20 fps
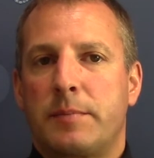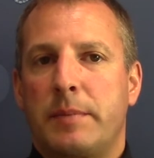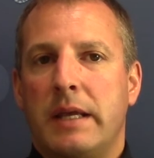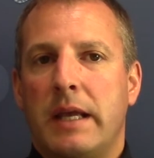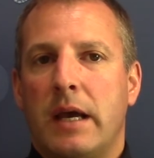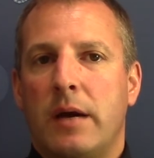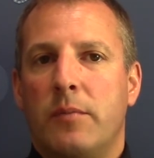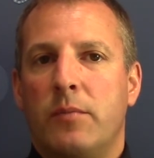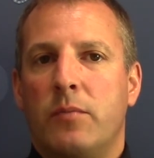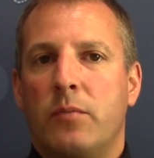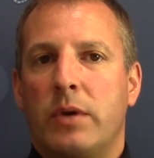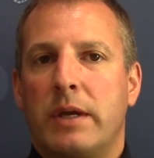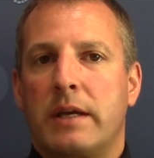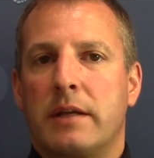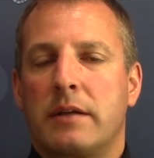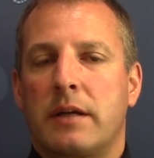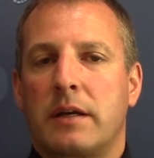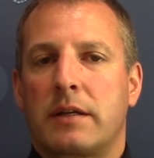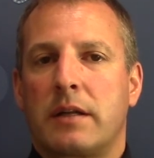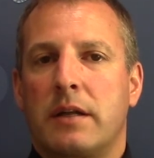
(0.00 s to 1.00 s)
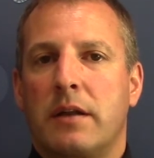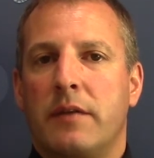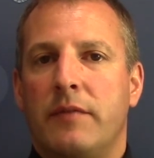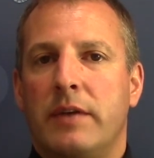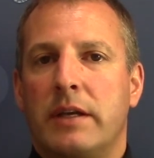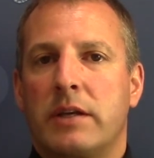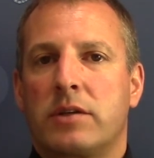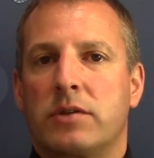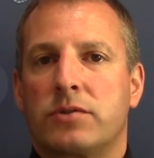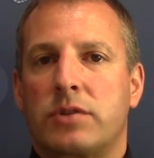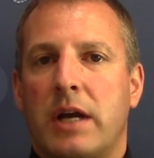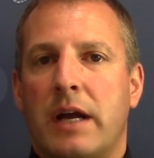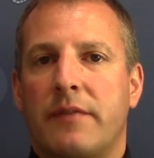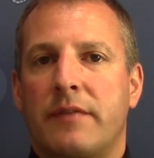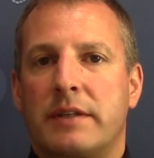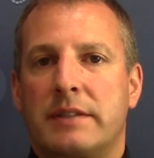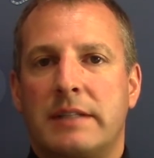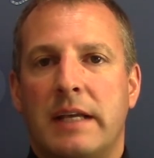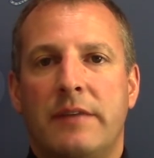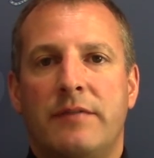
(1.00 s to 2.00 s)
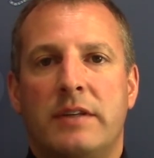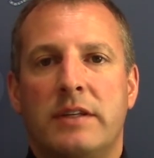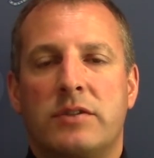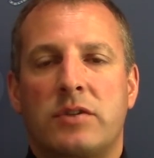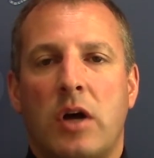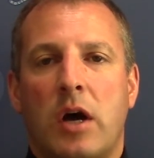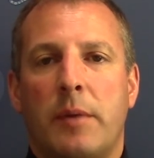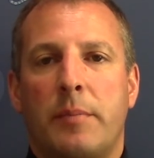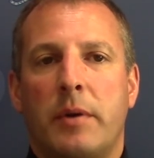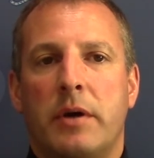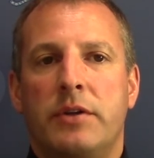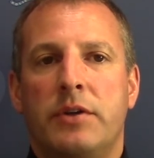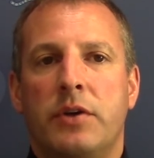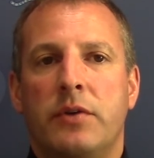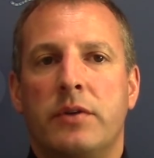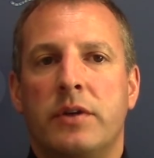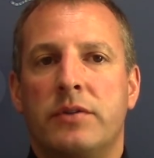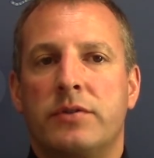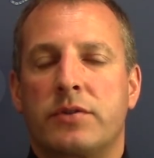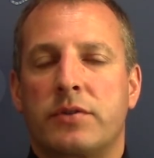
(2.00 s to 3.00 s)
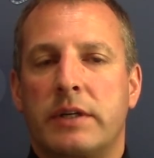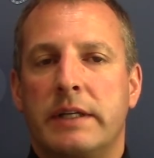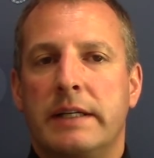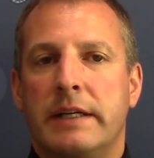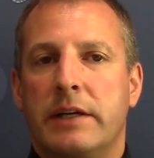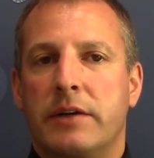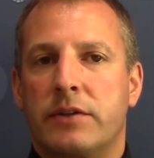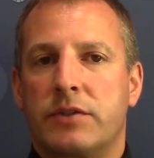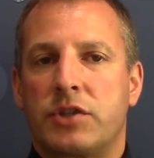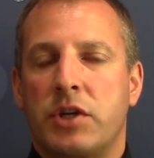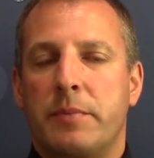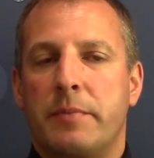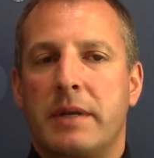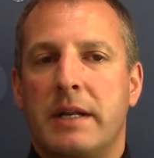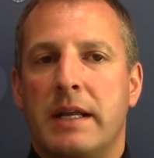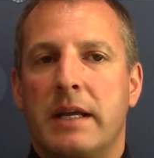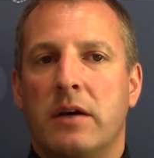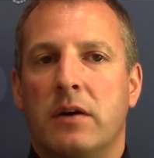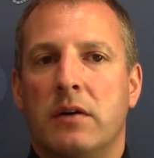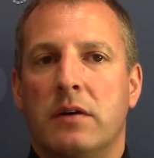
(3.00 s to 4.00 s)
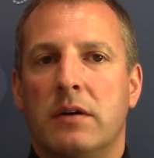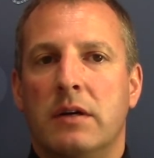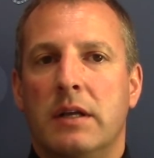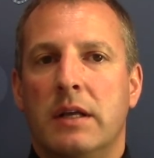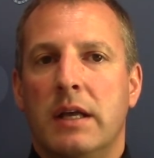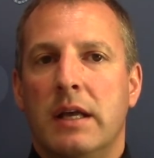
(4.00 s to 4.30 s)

p.m., we conducted a vehicle traffic safety stop on Union Street near Chipman Hill.